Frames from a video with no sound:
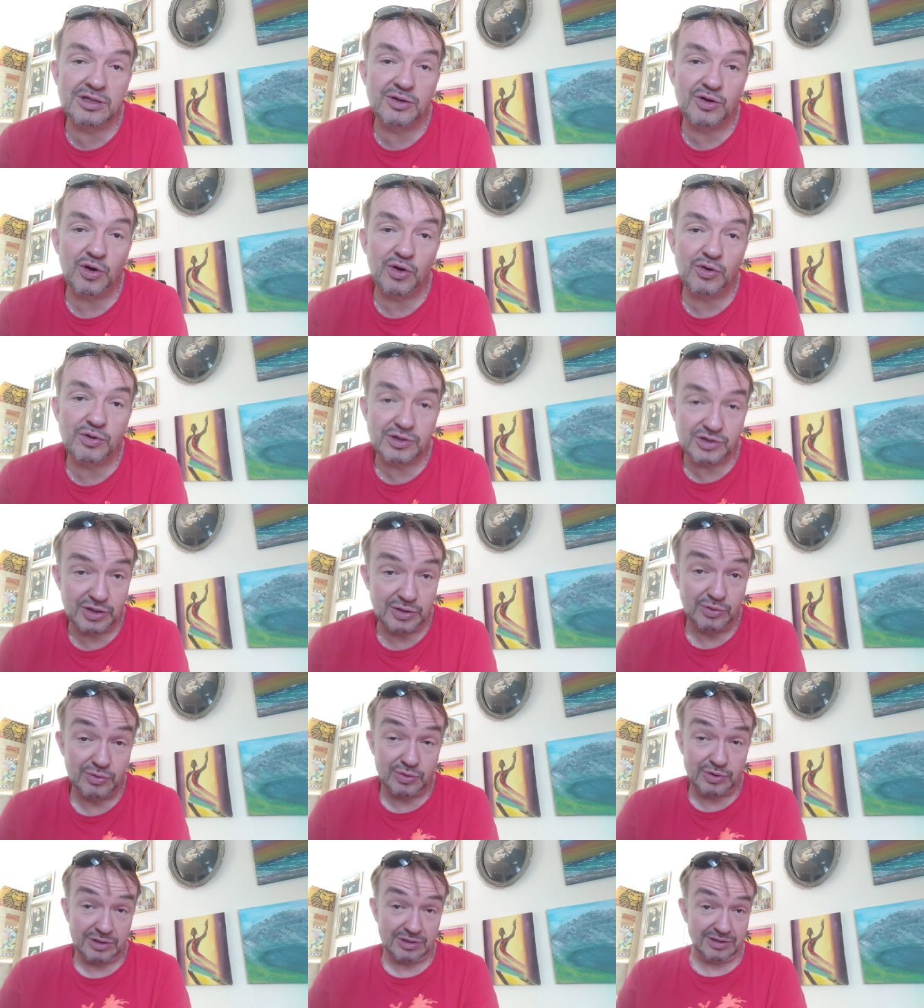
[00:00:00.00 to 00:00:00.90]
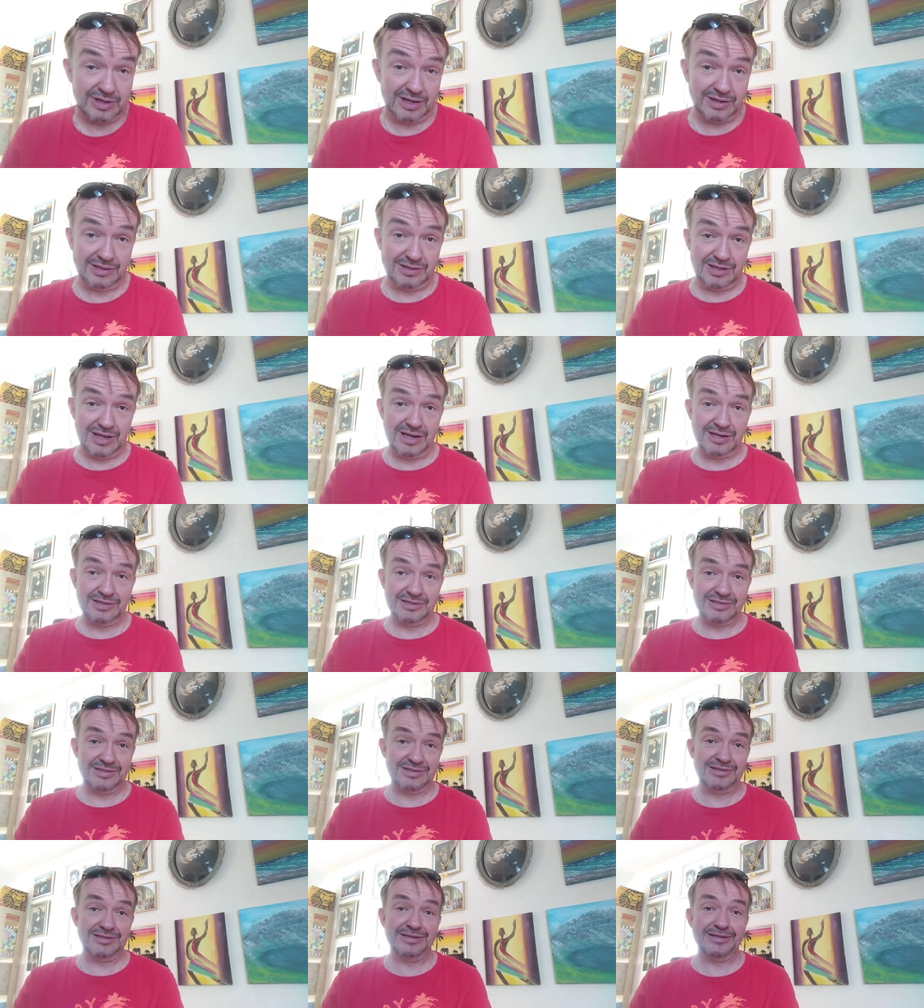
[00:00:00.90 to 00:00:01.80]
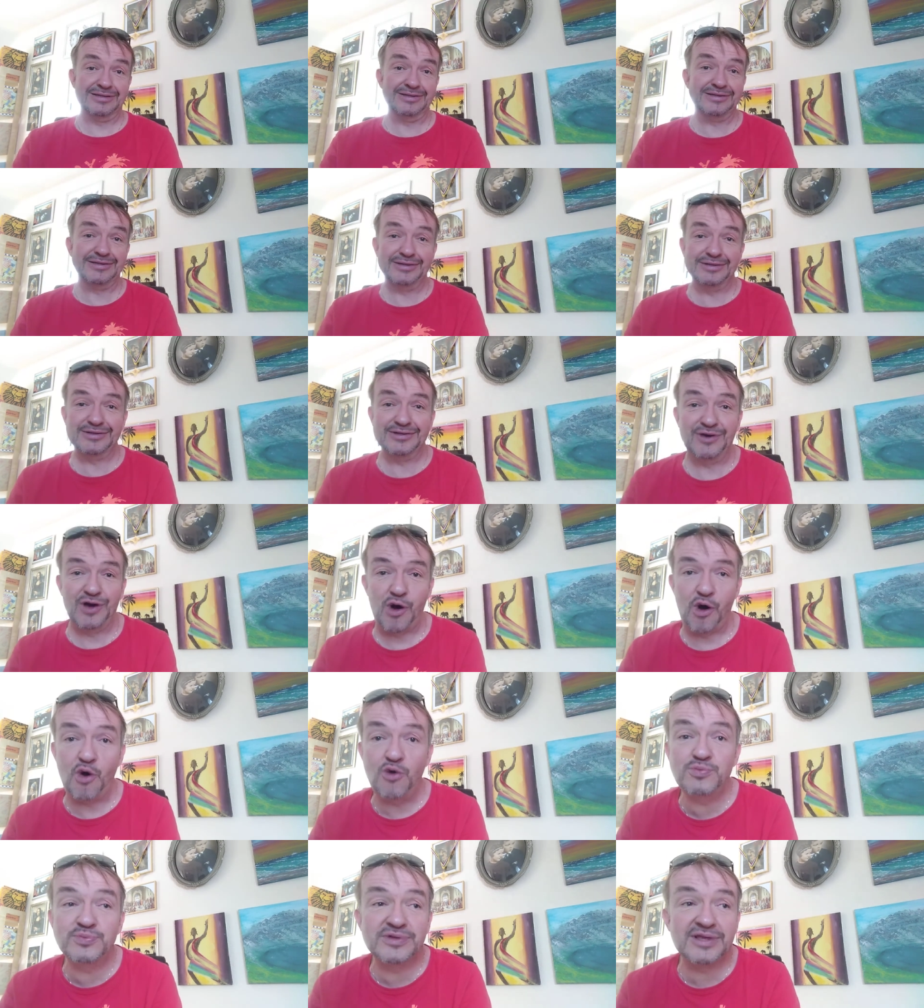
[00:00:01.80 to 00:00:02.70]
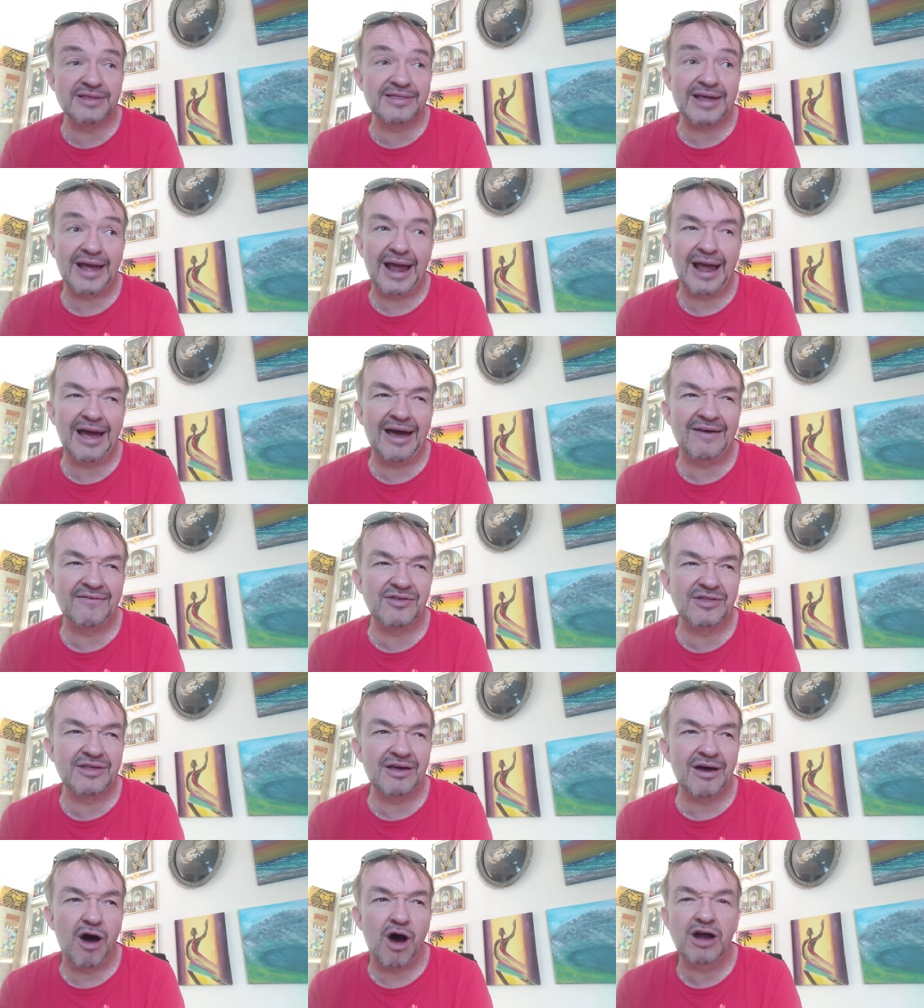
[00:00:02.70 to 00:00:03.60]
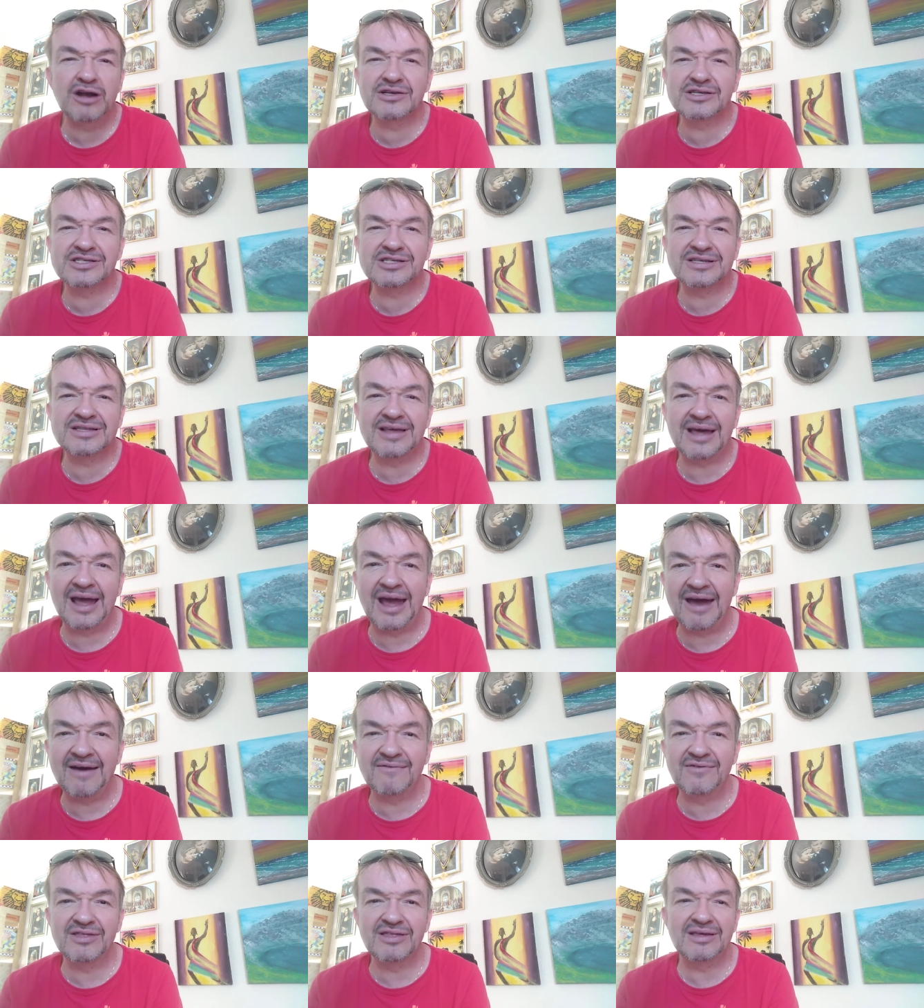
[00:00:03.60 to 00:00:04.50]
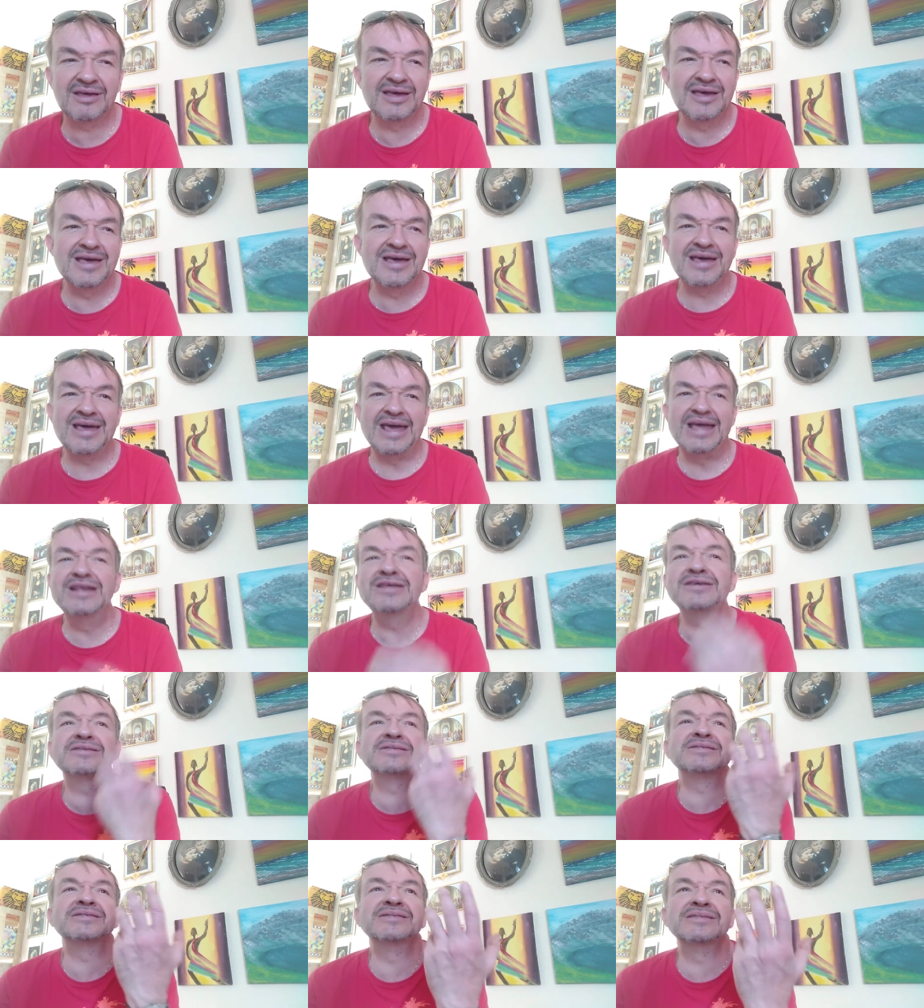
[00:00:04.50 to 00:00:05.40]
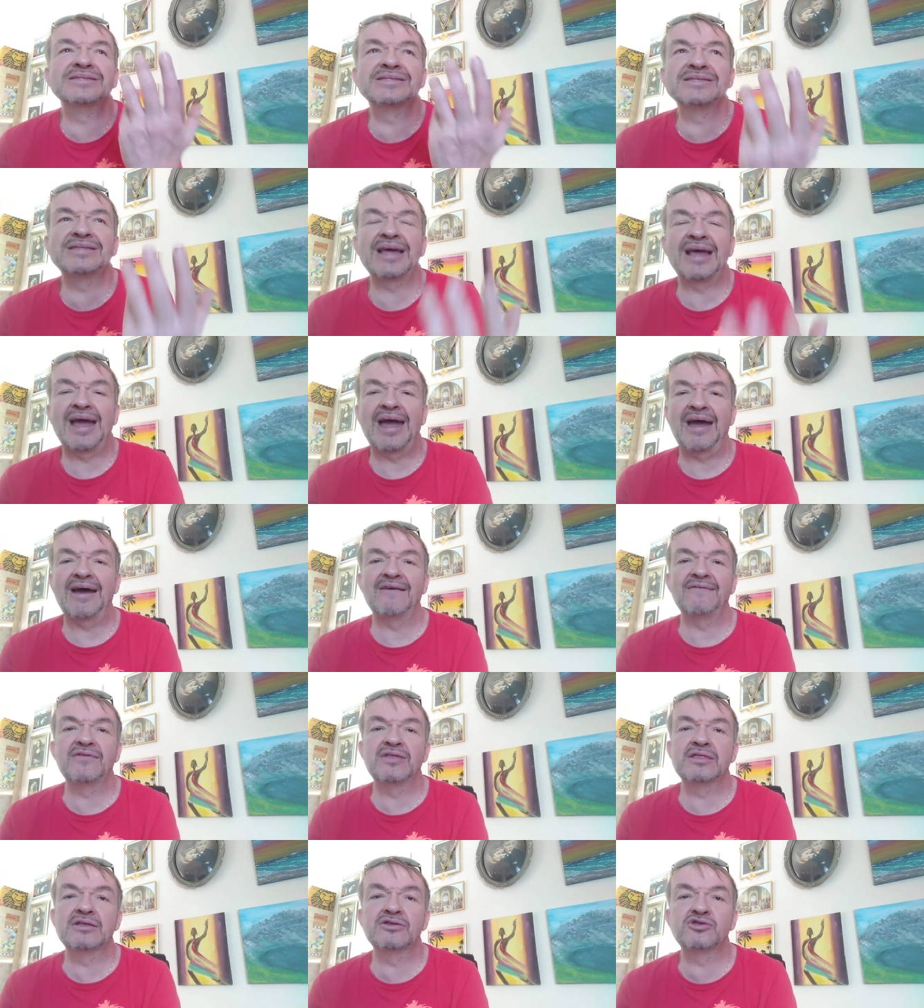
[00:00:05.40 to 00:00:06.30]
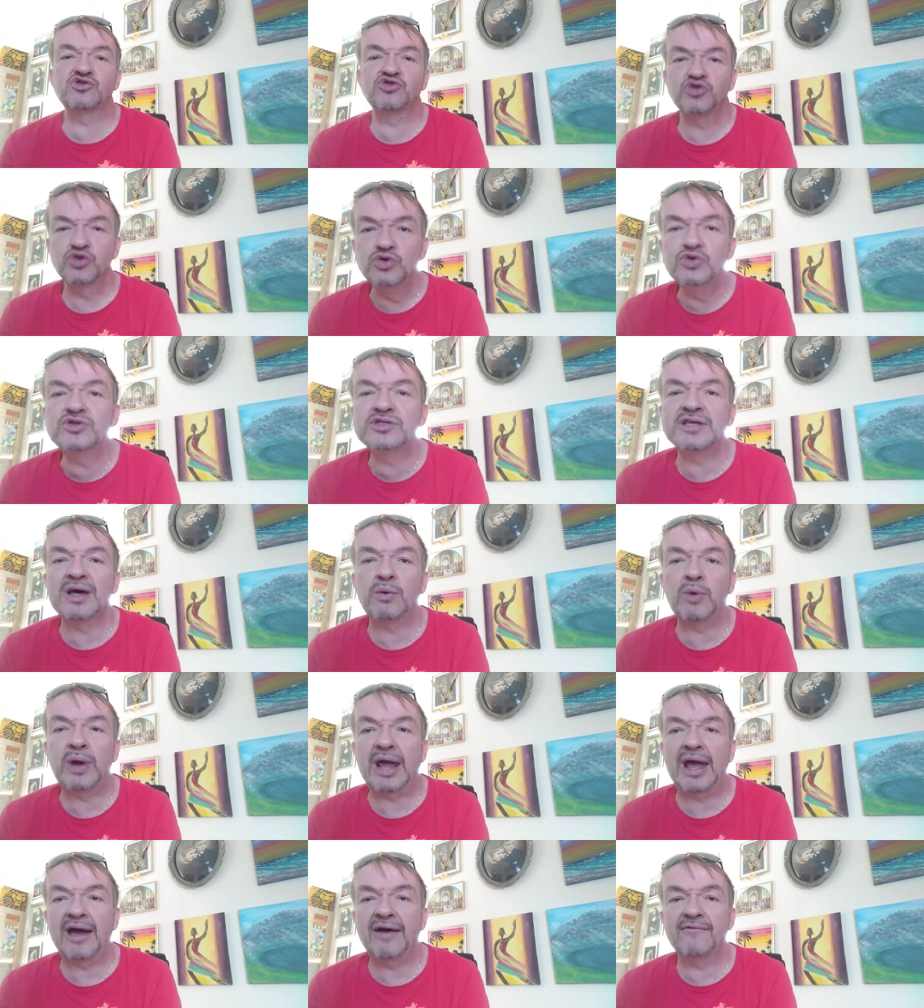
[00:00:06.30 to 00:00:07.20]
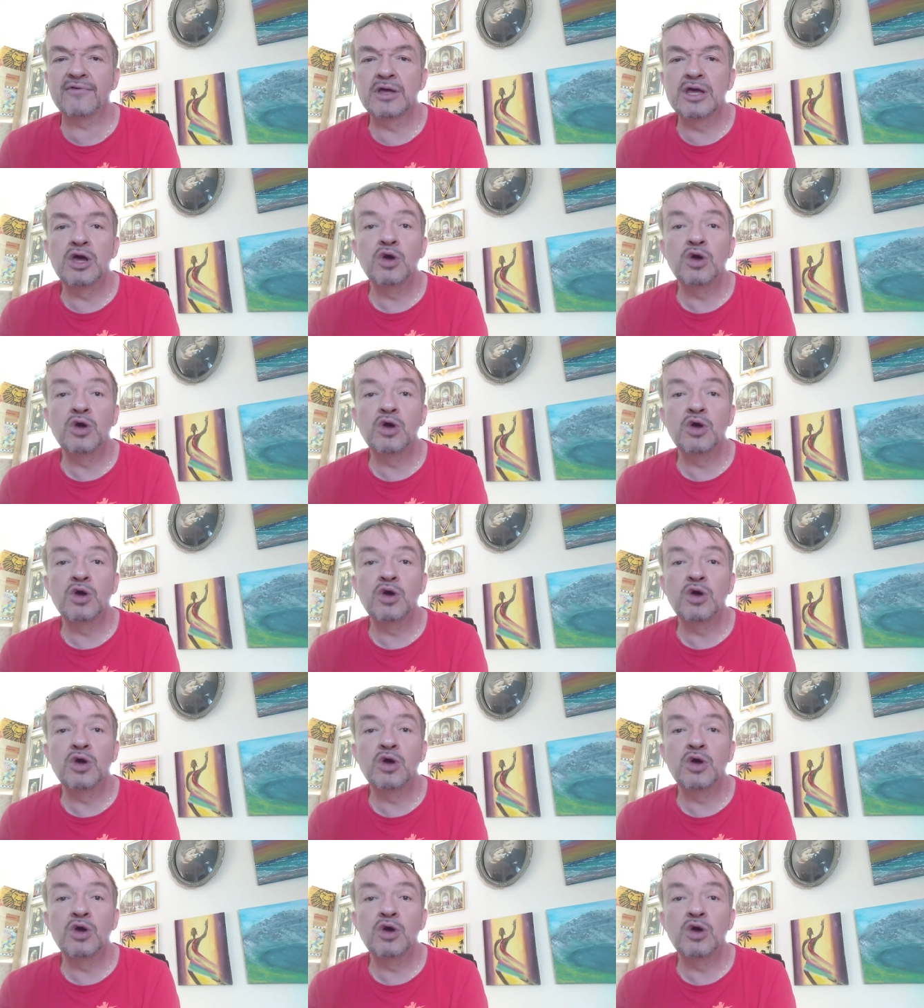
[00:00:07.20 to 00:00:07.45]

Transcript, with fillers: You know, children and, and the, the hope that they have, and the honesty they have, and the innocence they have, and the truth that we have.